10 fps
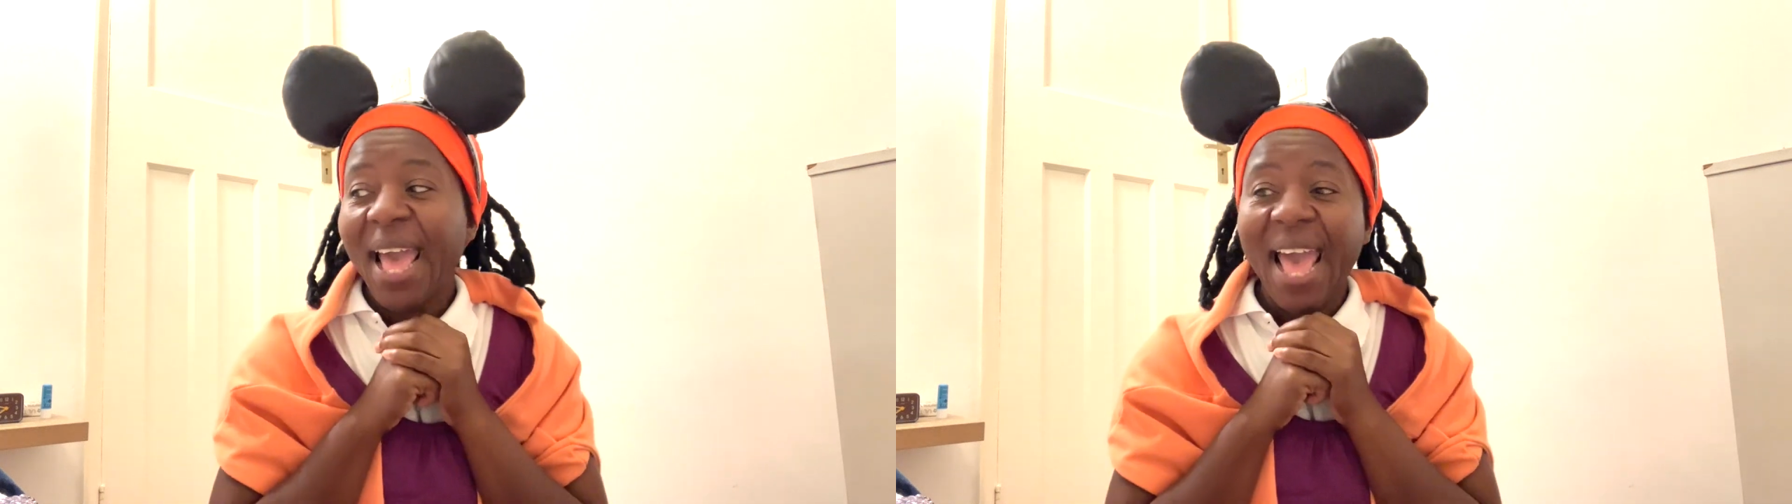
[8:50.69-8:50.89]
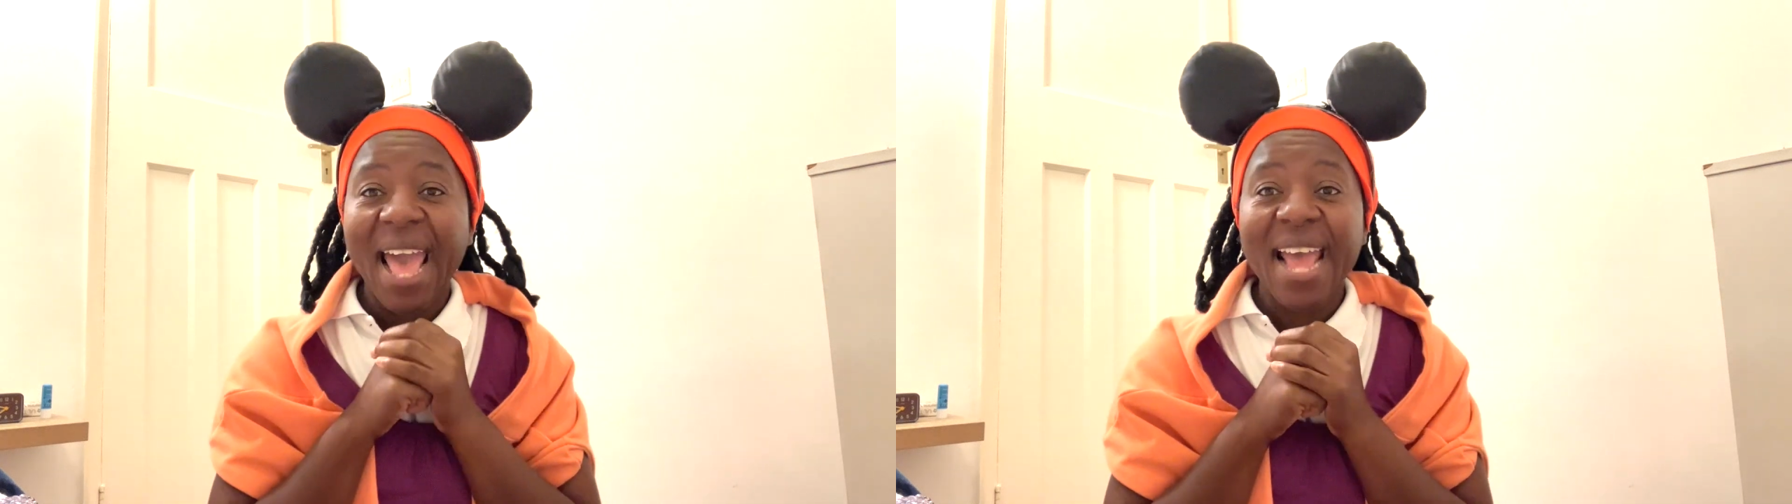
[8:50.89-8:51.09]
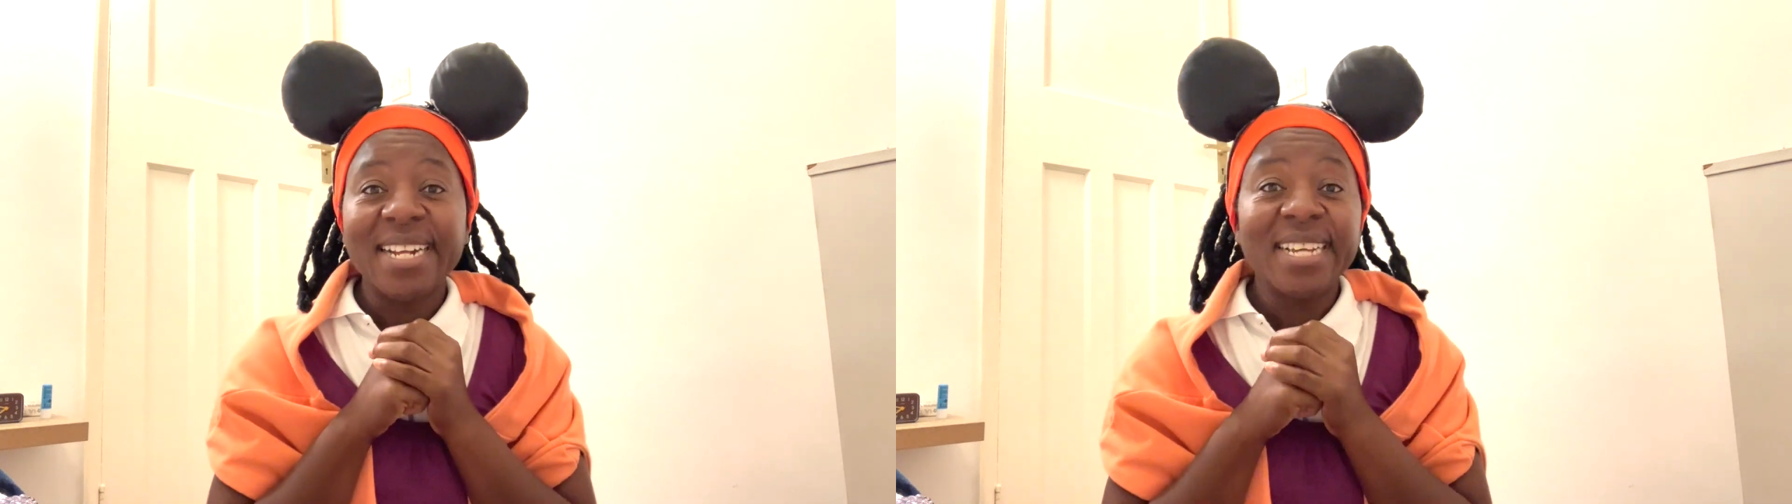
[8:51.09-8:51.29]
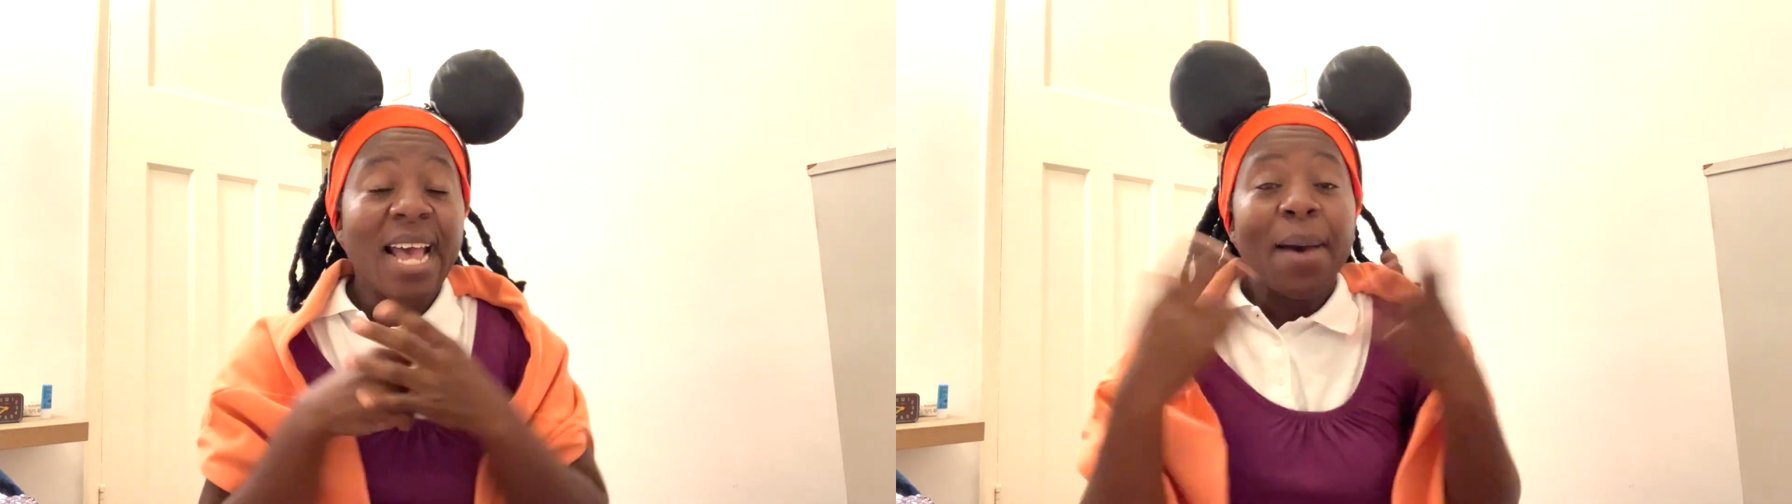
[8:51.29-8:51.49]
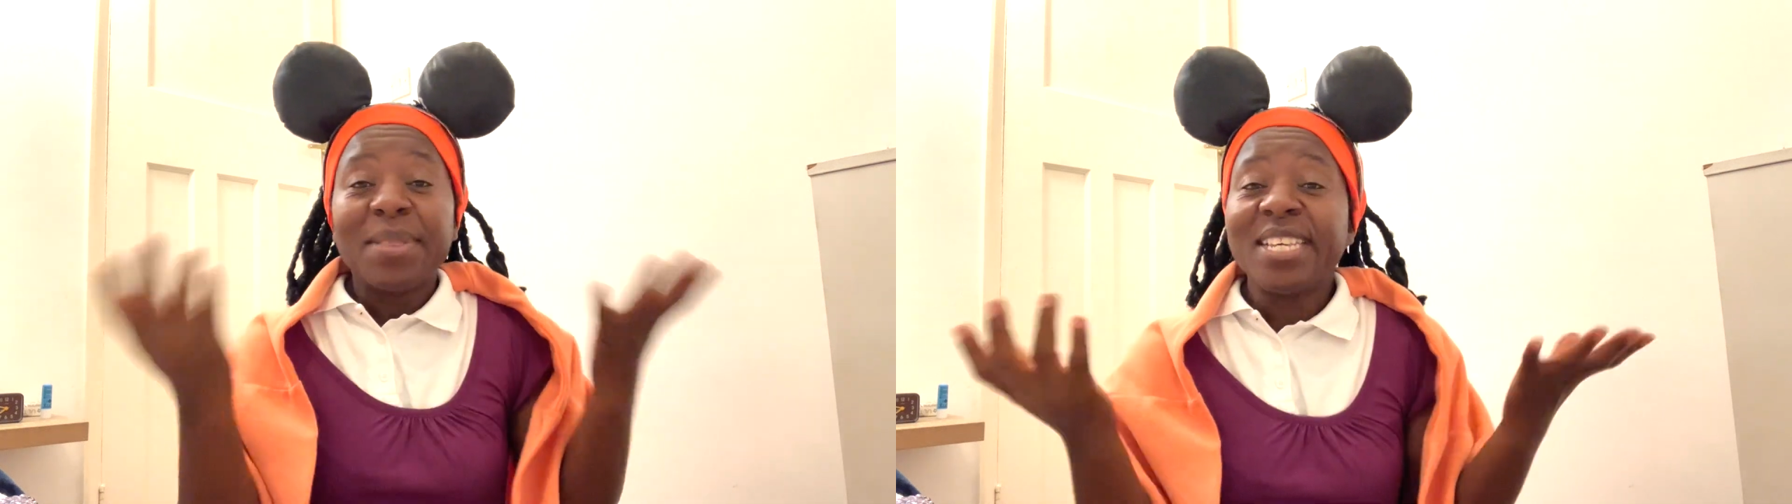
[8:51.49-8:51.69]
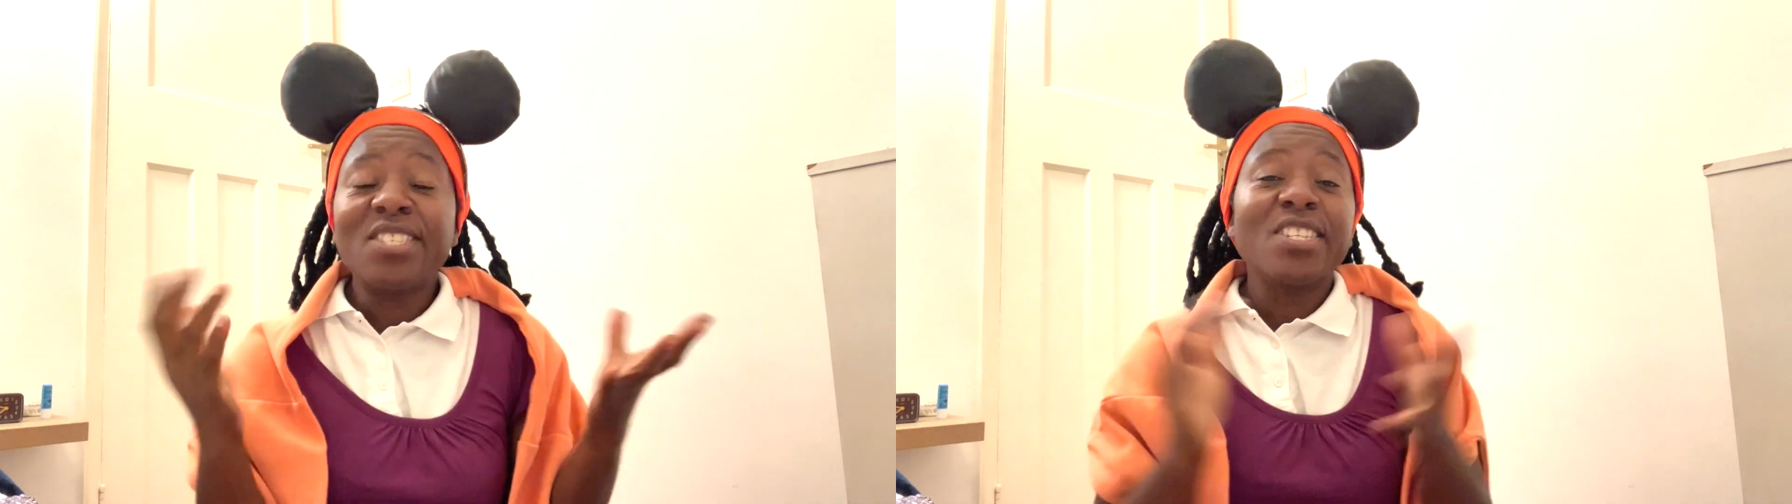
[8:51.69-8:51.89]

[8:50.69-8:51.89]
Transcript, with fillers: And, but this